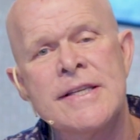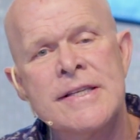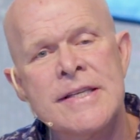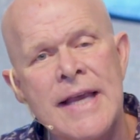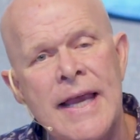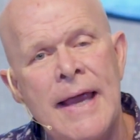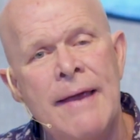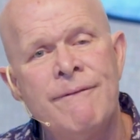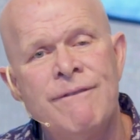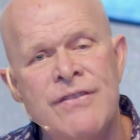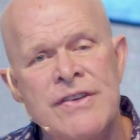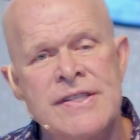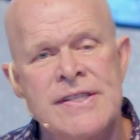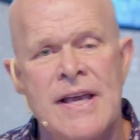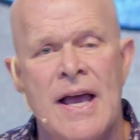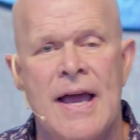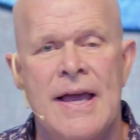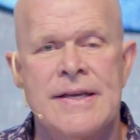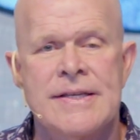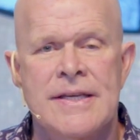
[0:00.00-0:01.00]
is
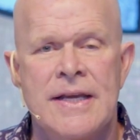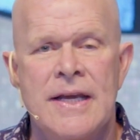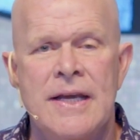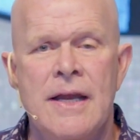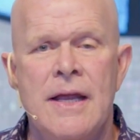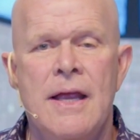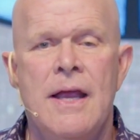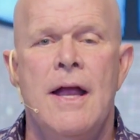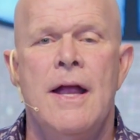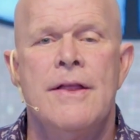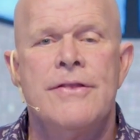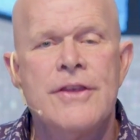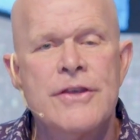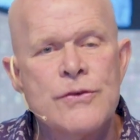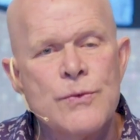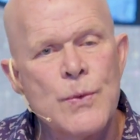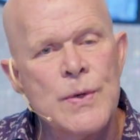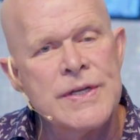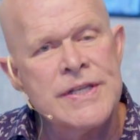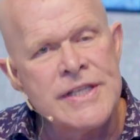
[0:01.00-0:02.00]
emphasizing
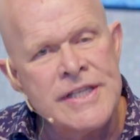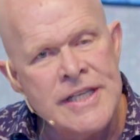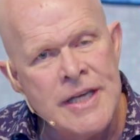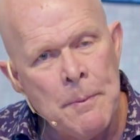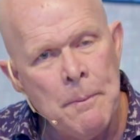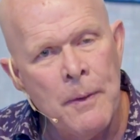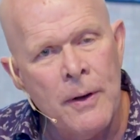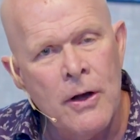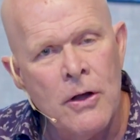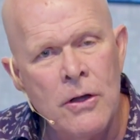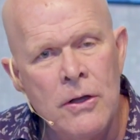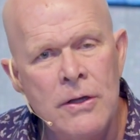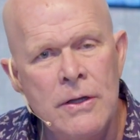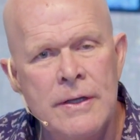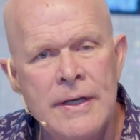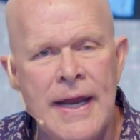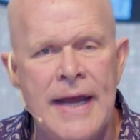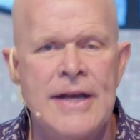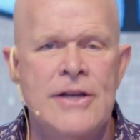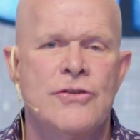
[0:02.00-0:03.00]
the reciprocal
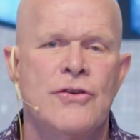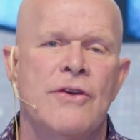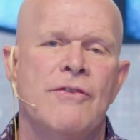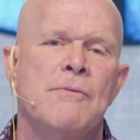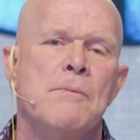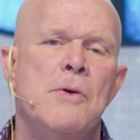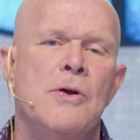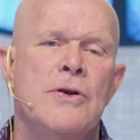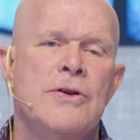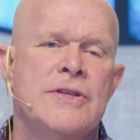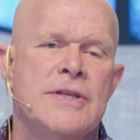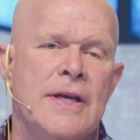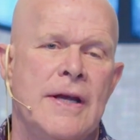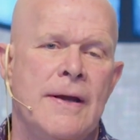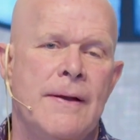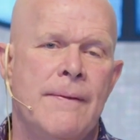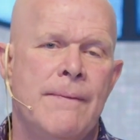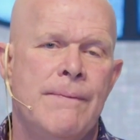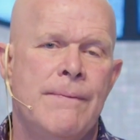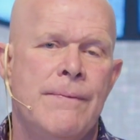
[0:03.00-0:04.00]
nature of mercy.